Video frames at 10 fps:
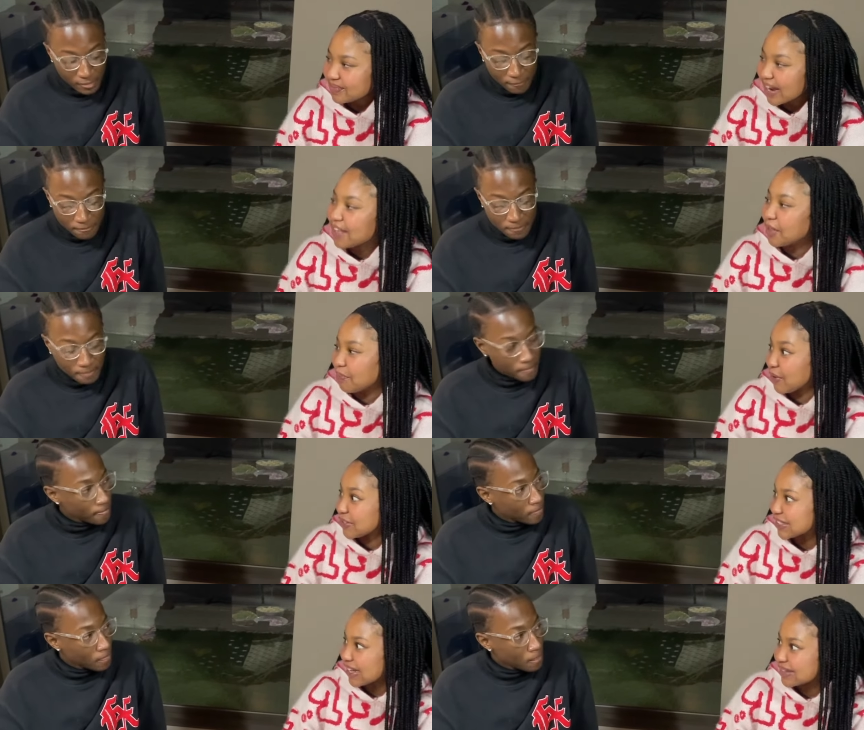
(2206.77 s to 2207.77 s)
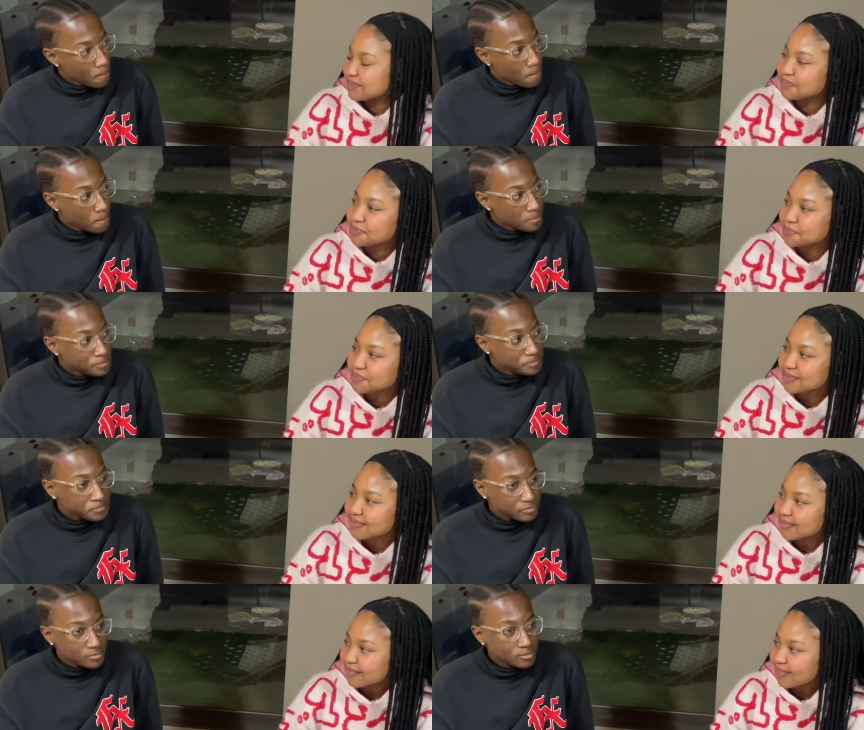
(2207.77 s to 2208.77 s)
Speaker 1: and the poster.
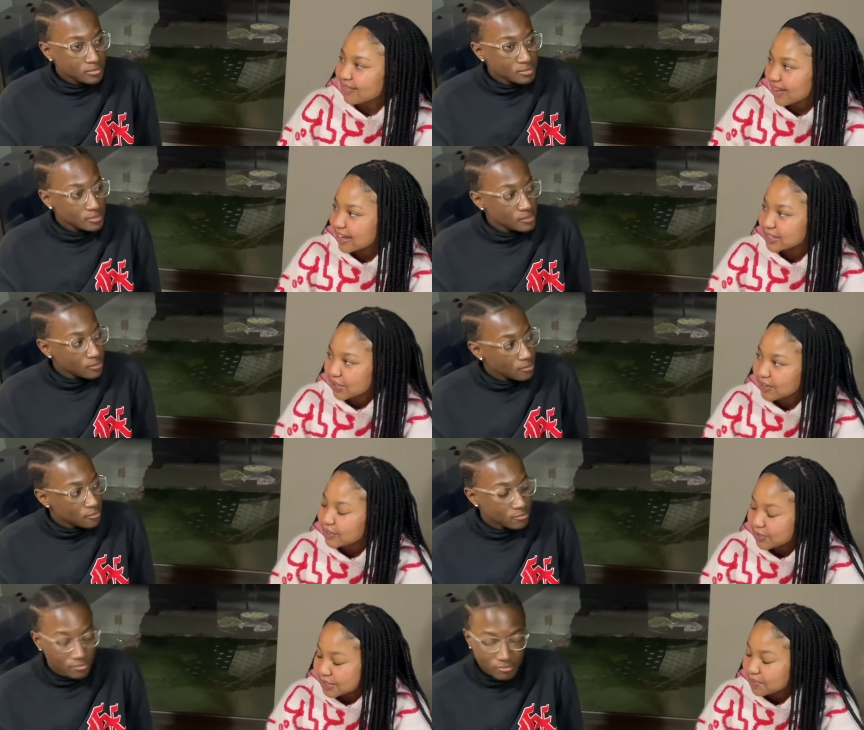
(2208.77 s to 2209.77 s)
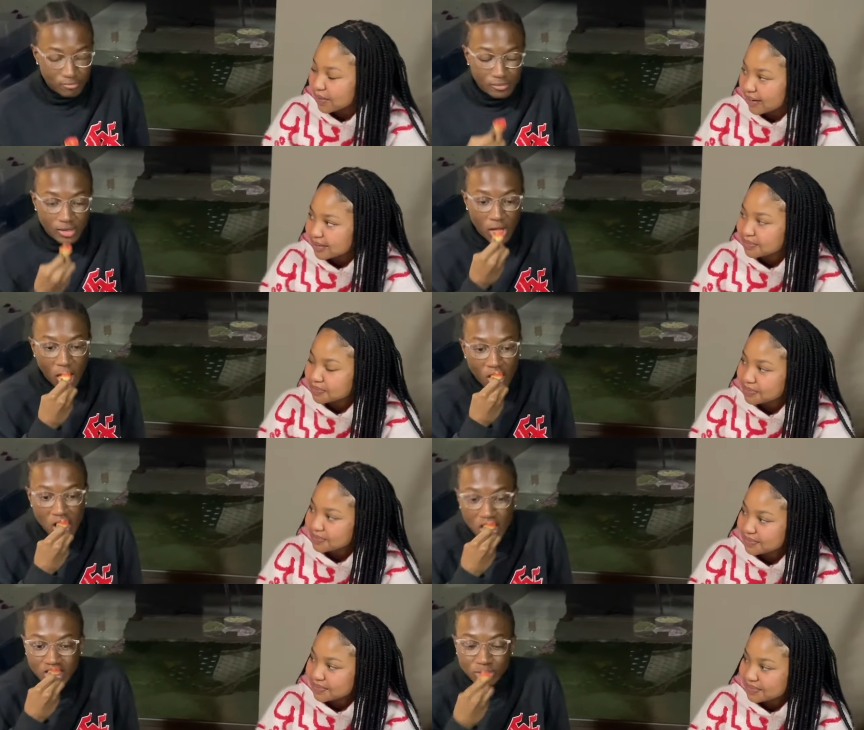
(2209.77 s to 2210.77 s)
I ah, said, yours is better.
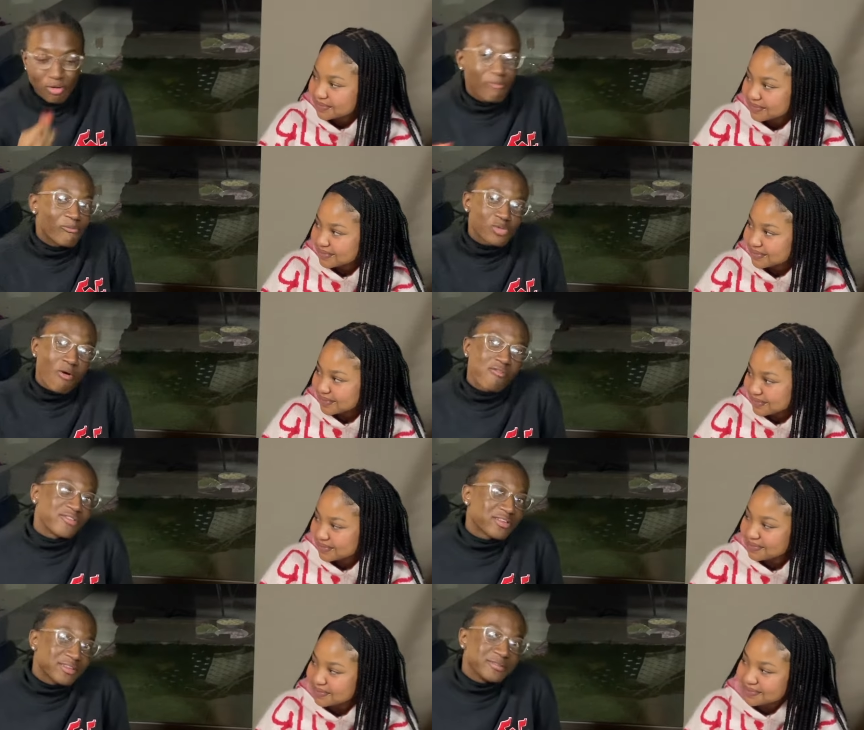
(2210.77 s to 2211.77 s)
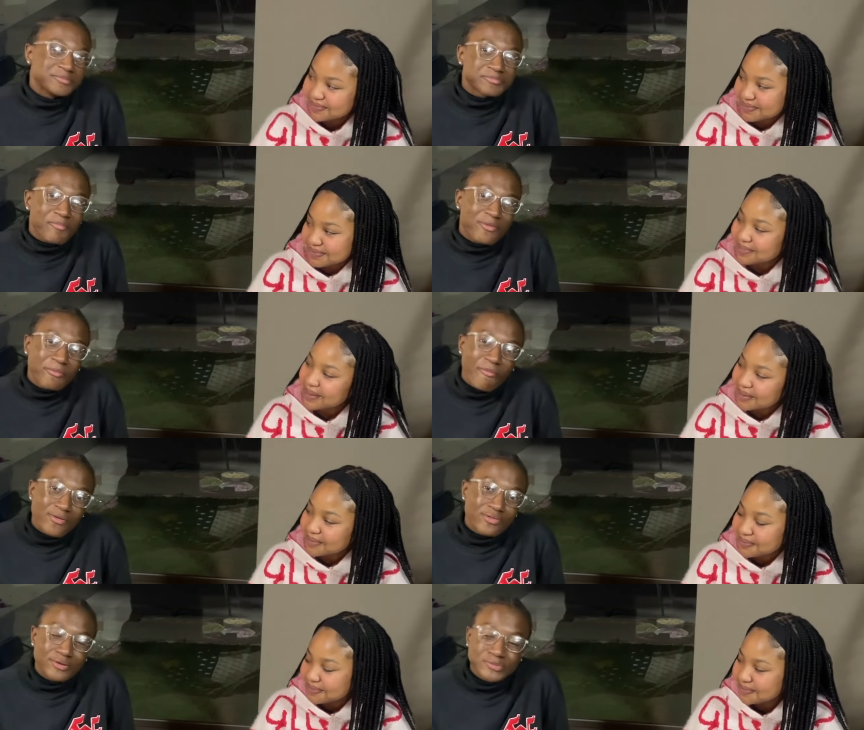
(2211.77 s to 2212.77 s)
Speaker 2: Obviously. Yeah. Mm. You
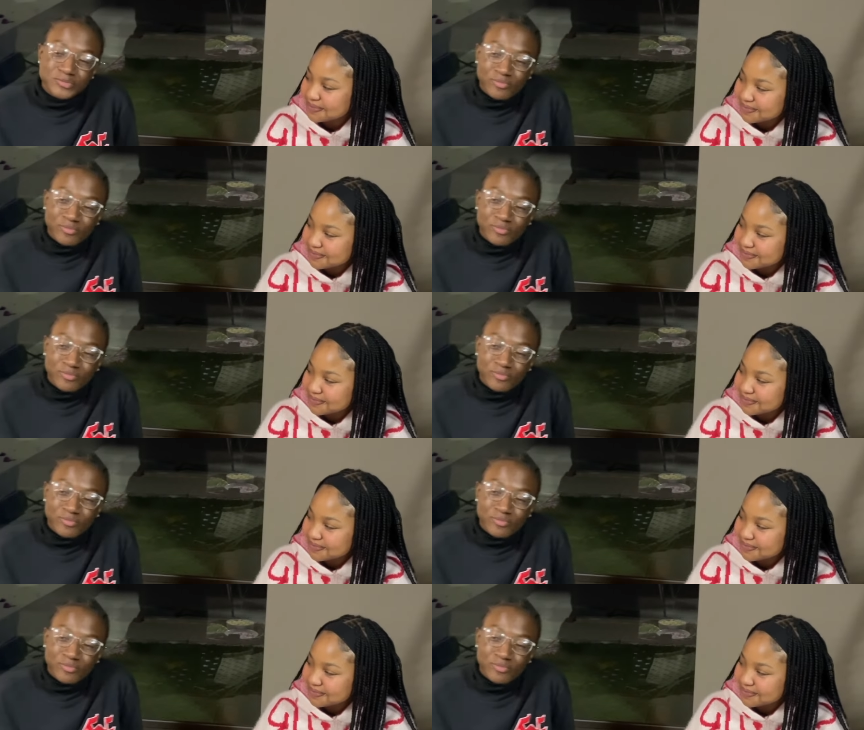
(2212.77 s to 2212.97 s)
know.